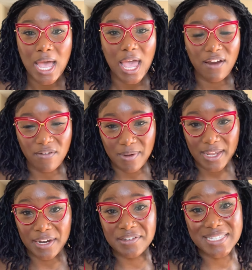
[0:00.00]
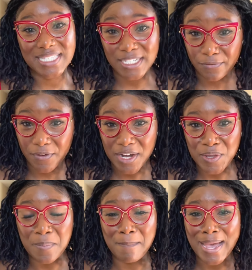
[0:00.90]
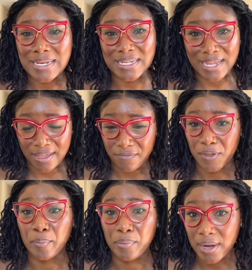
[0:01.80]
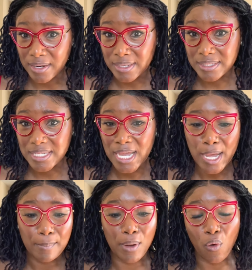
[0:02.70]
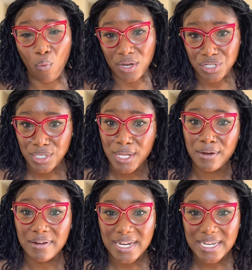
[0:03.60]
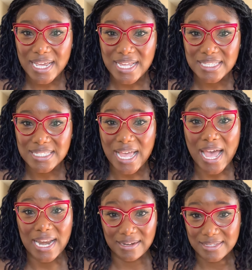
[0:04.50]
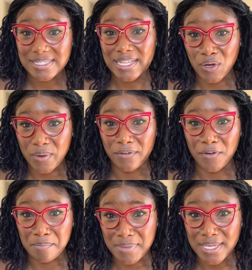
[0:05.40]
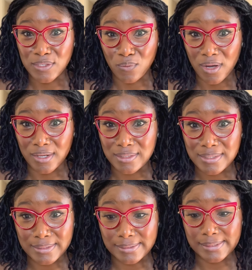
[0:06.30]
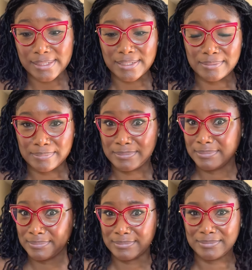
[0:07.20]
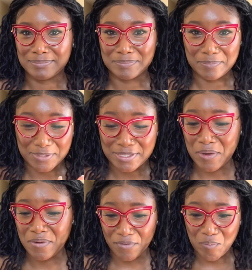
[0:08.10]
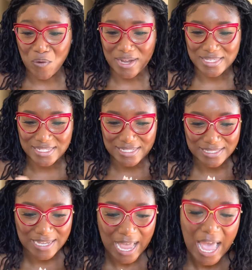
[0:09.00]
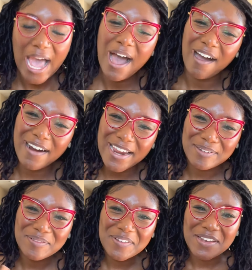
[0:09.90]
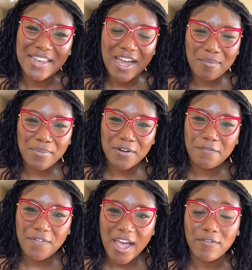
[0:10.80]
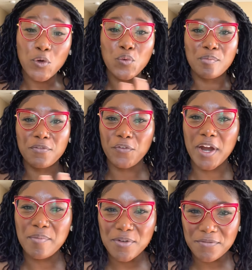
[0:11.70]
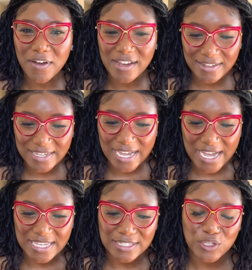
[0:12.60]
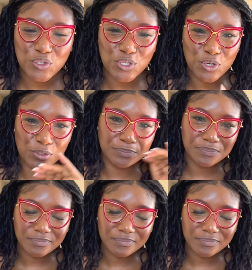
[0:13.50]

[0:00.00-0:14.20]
Everybody here is different. You might need a heavier product, but watch the ingredients and stay away from beeswax, okay? Stay away from waxes. All right, number 5. Oh, before I move on, you guys, so